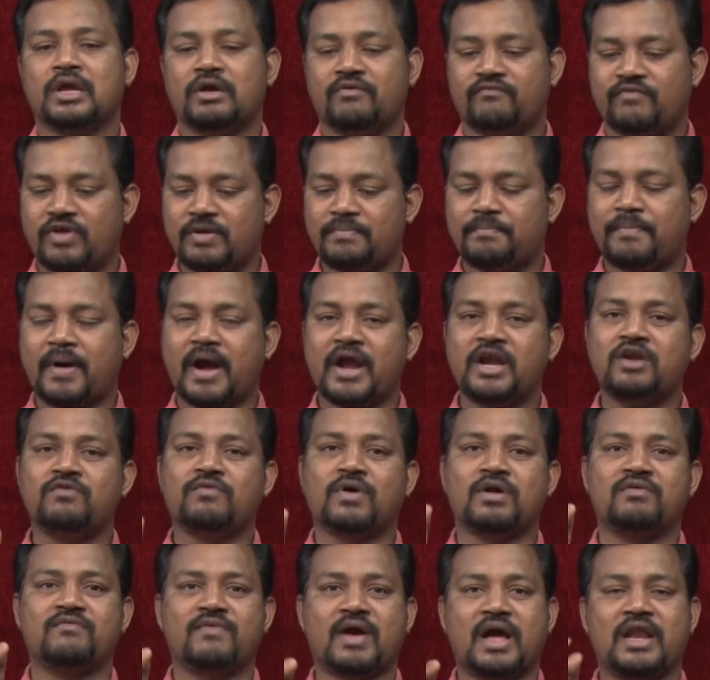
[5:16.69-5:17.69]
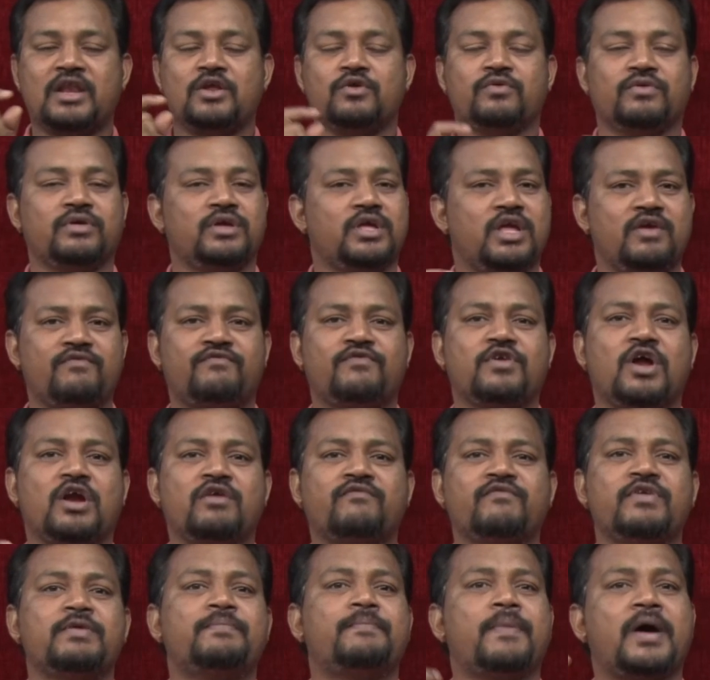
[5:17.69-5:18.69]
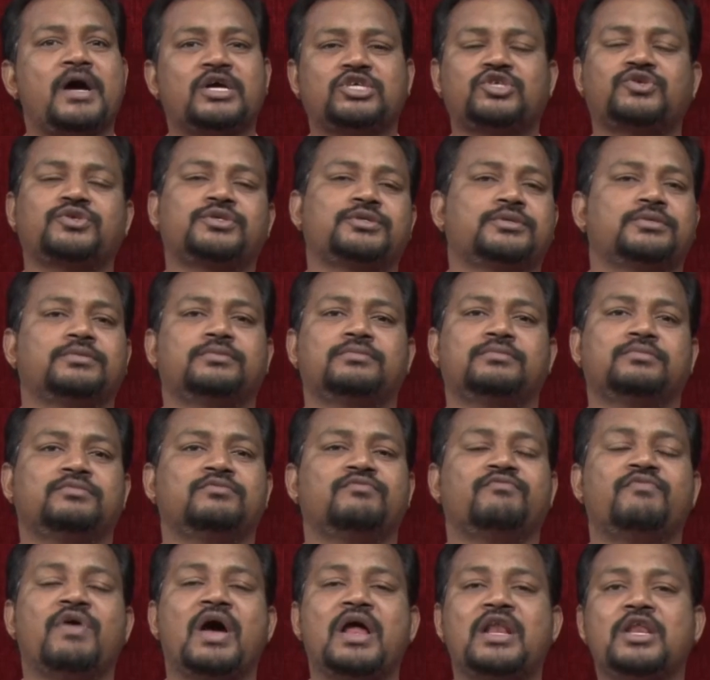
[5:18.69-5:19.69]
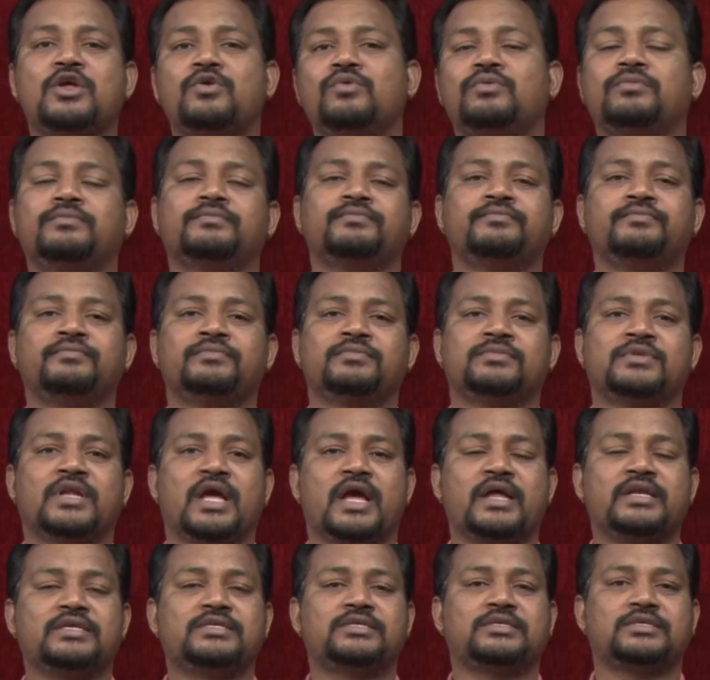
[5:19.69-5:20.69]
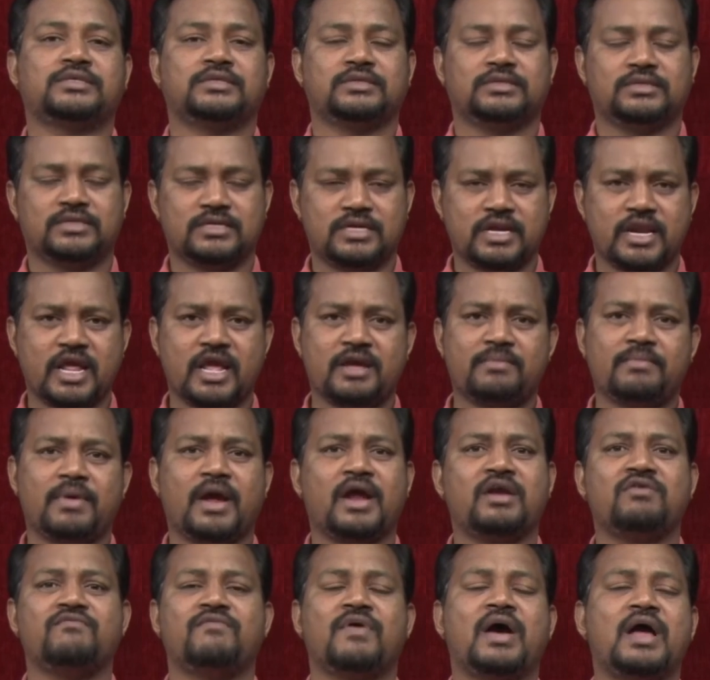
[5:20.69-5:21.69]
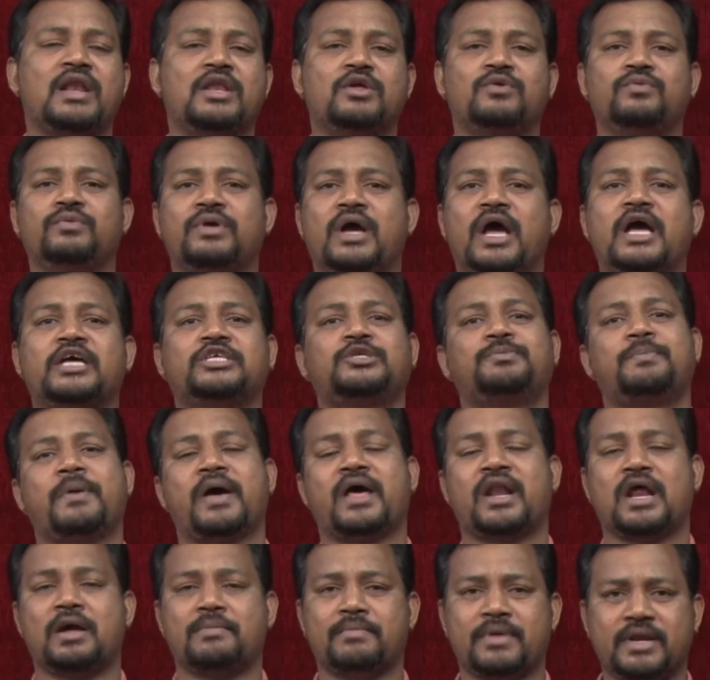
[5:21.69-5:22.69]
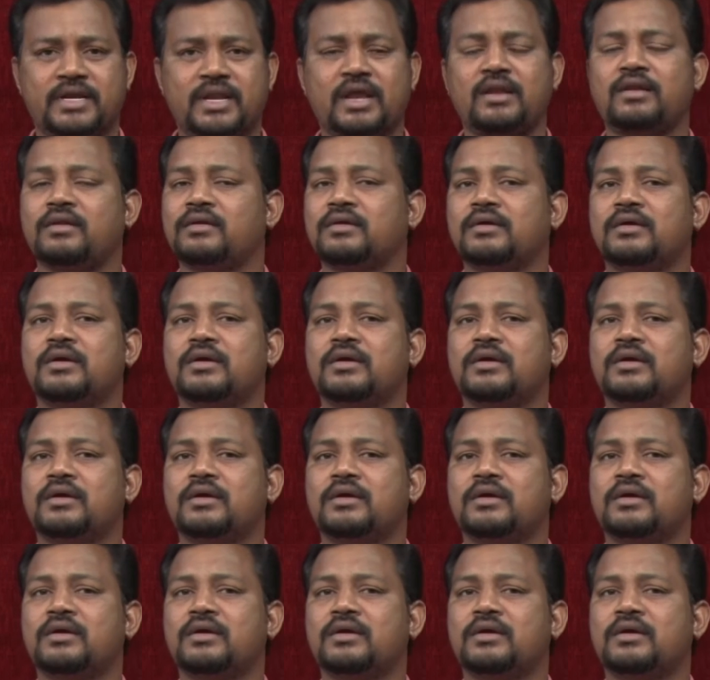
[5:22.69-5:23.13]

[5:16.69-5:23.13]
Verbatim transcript: we bind one value, if not we pass value and name and value as parameter.